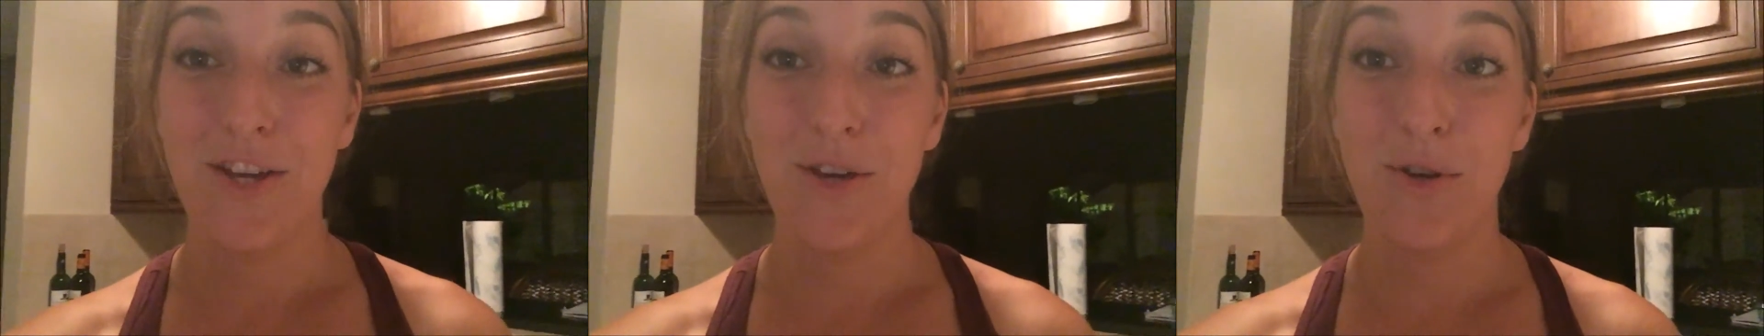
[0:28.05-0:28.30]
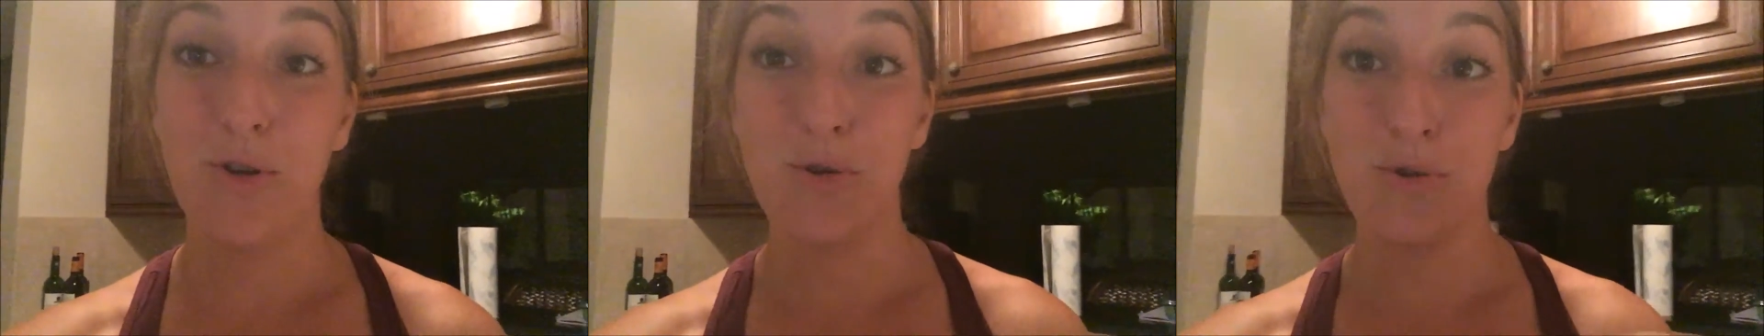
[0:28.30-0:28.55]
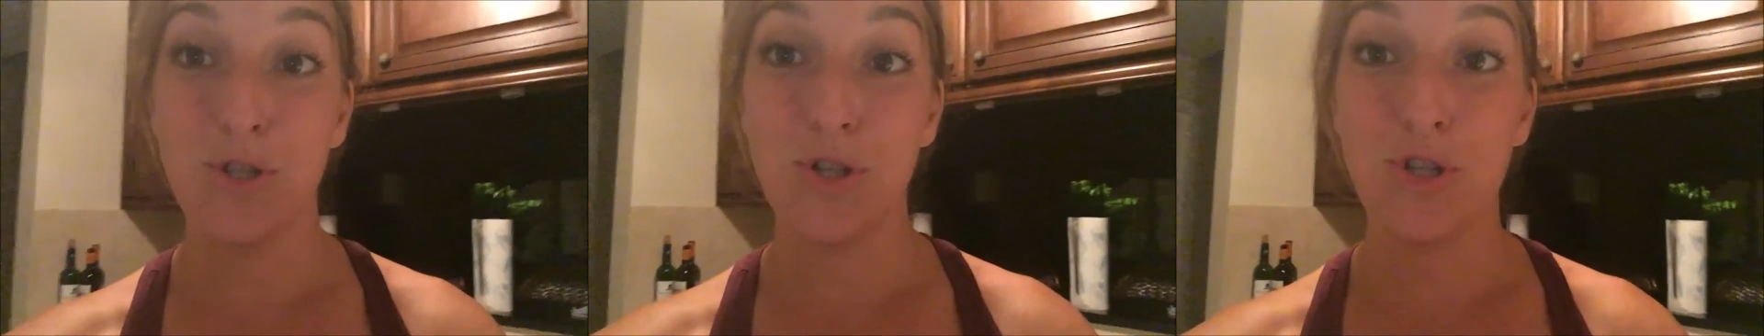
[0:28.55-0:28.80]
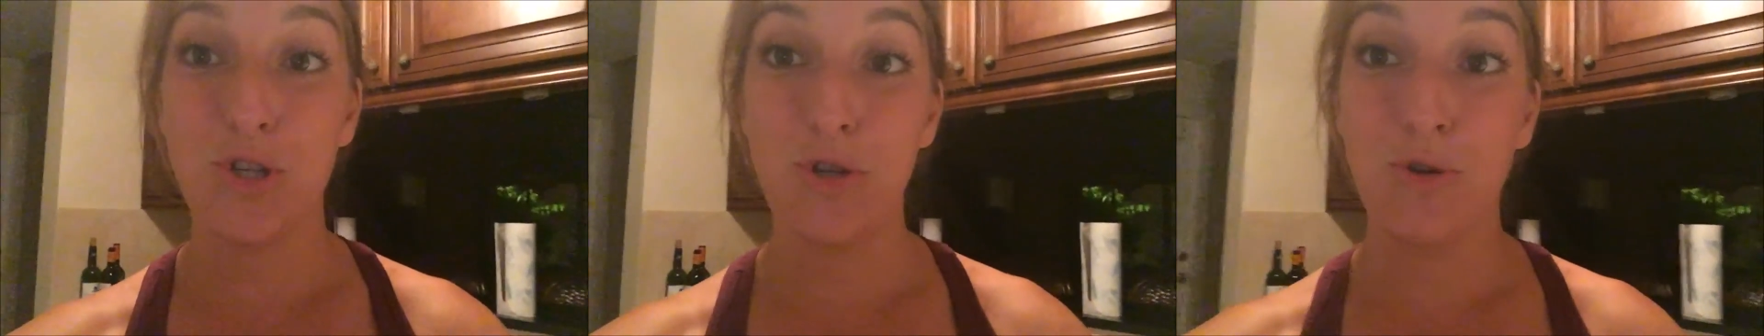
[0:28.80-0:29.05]
You use
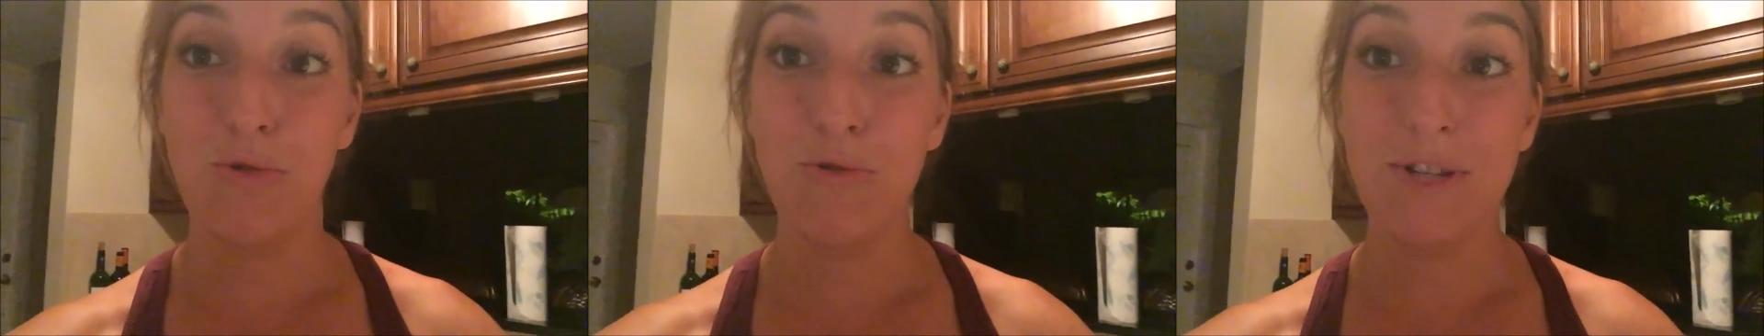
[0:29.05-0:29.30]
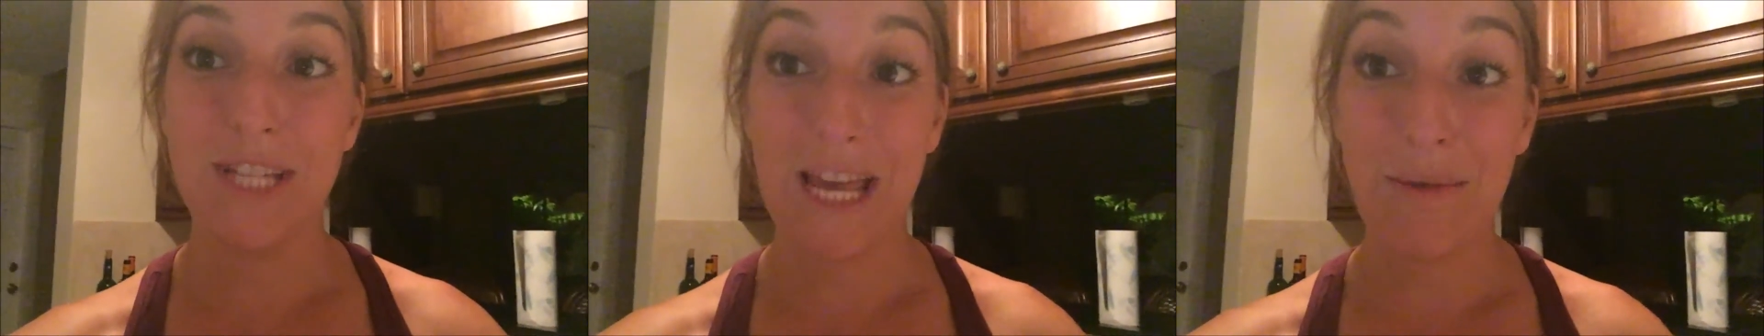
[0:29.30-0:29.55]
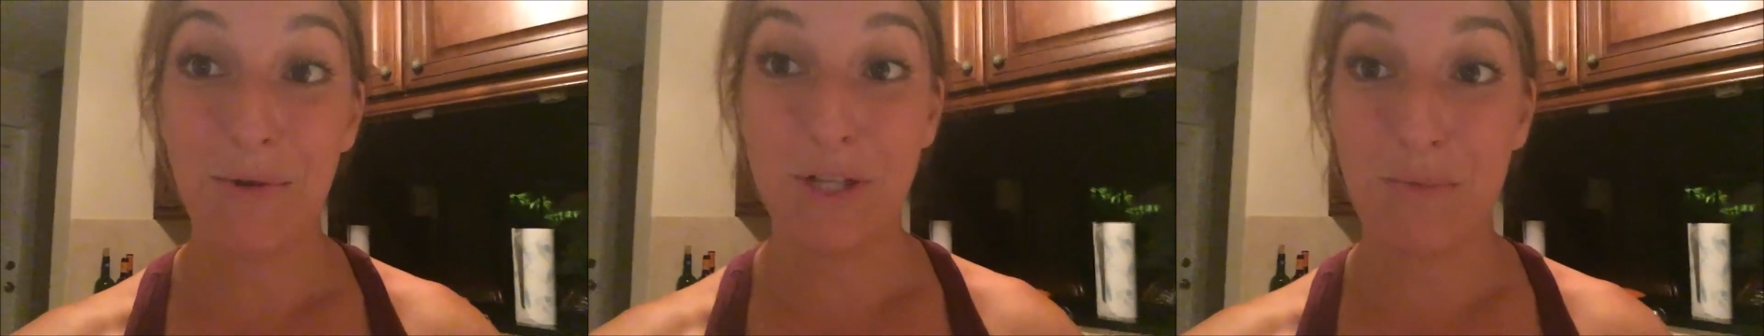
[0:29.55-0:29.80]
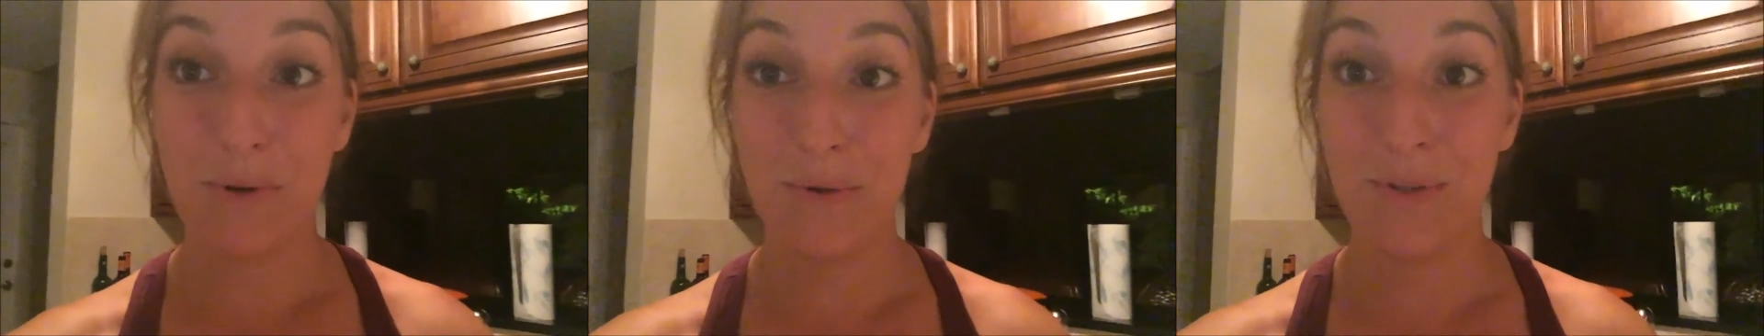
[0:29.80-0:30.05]
two
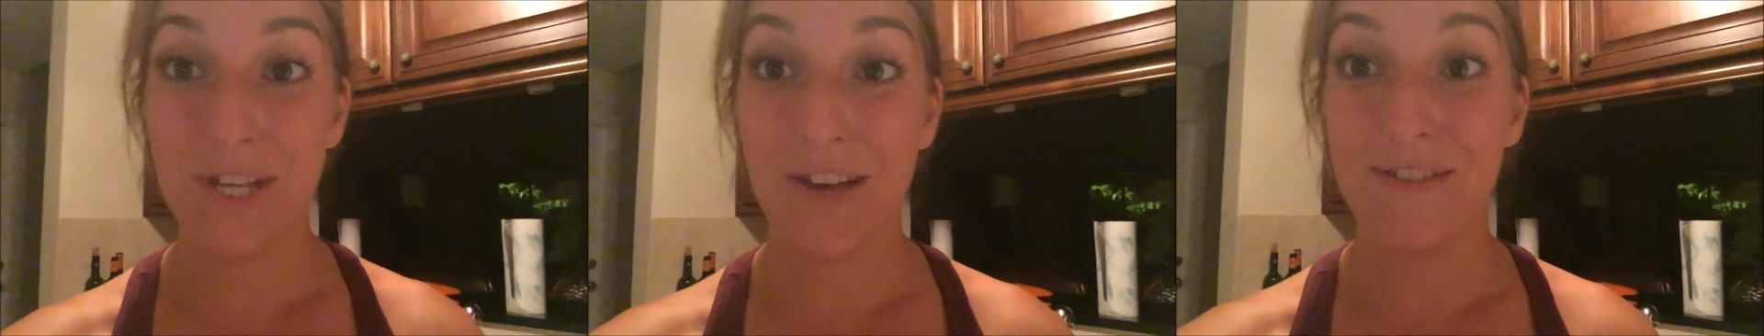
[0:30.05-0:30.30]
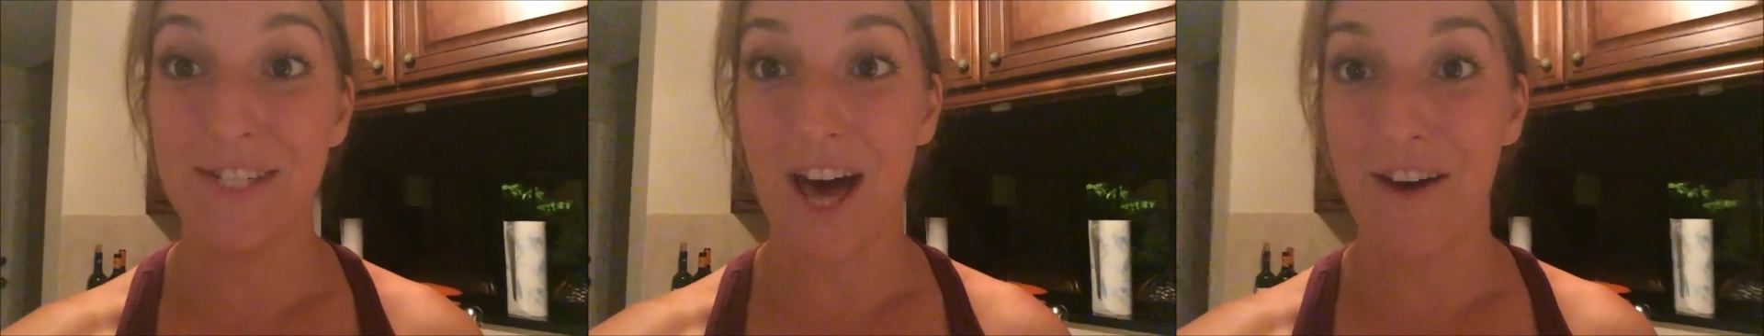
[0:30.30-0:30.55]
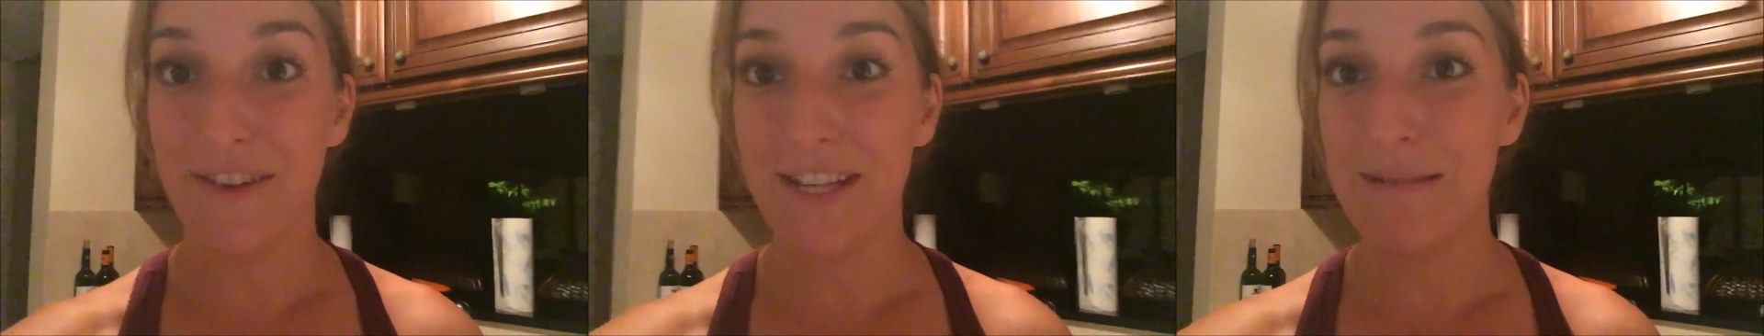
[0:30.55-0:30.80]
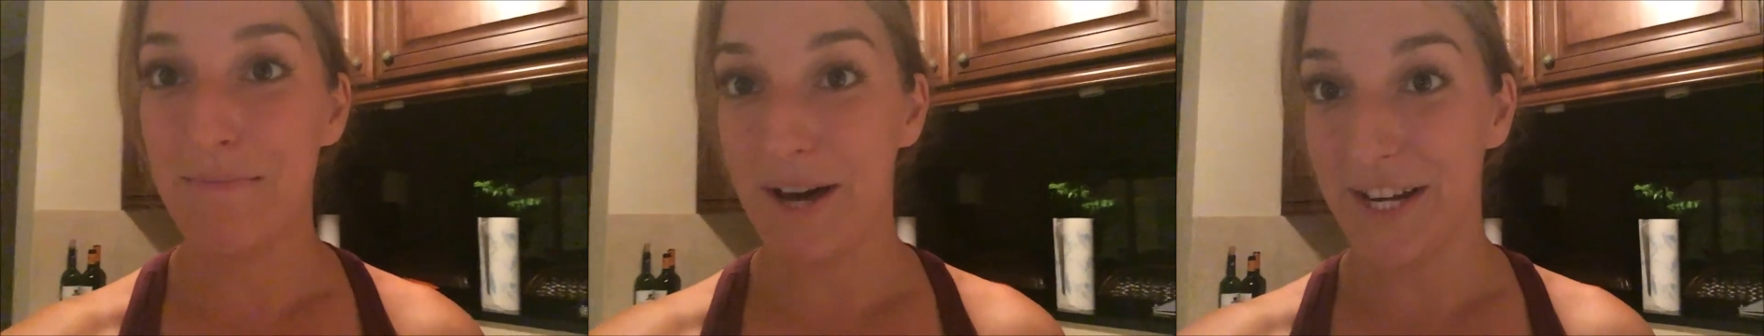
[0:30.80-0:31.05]
tablespoons of
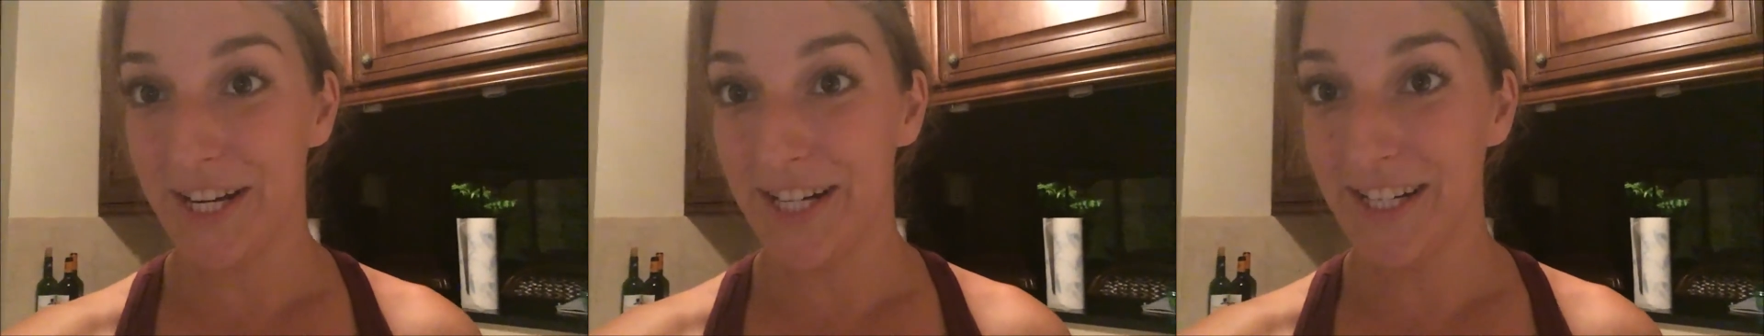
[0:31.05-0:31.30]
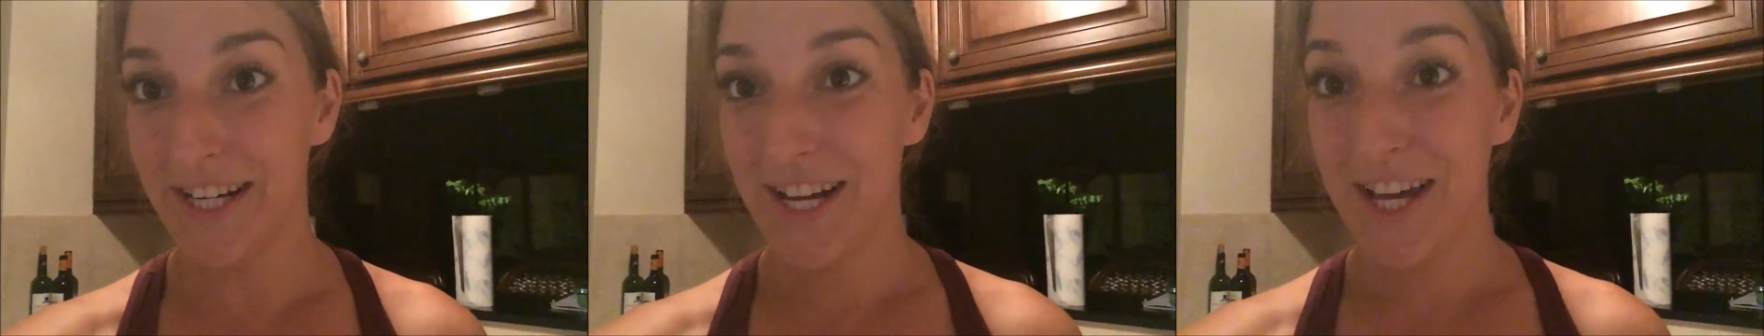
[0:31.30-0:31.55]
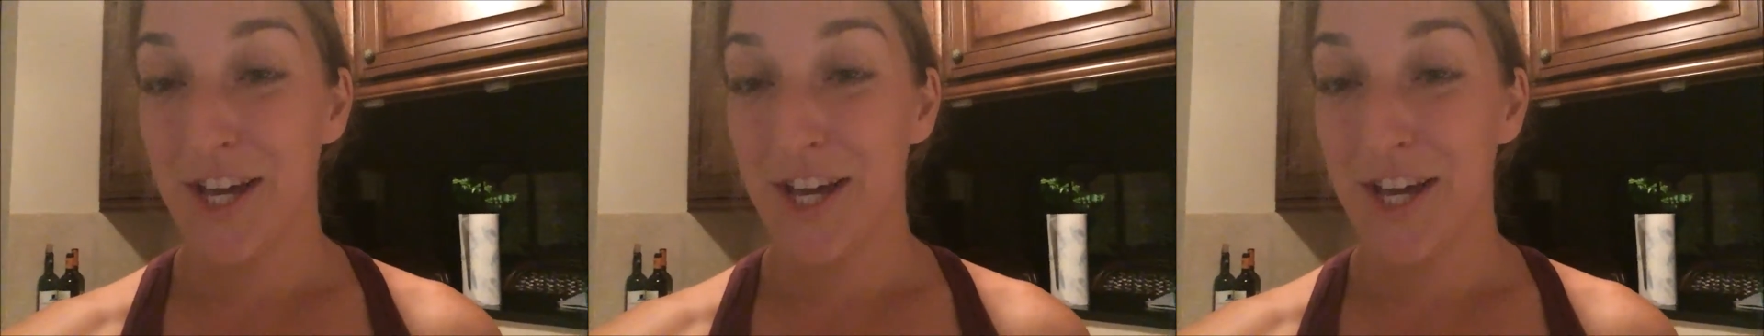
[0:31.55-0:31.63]
softened butter.